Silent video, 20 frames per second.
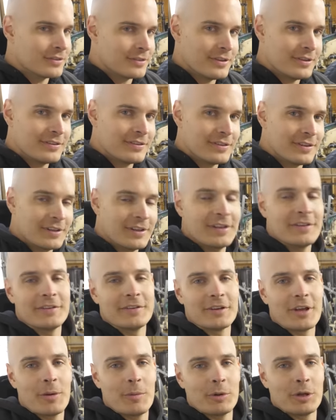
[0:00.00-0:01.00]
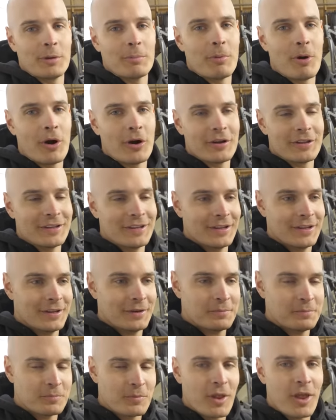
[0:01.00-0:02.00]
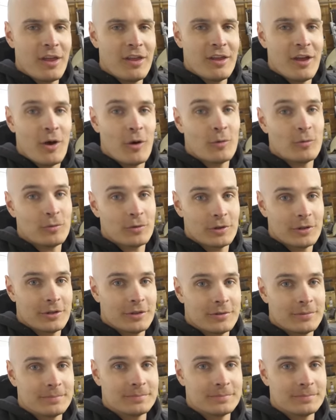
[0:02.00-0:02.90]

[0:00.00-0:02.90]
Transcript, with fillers: this thing isn't coming apart again, hopefully.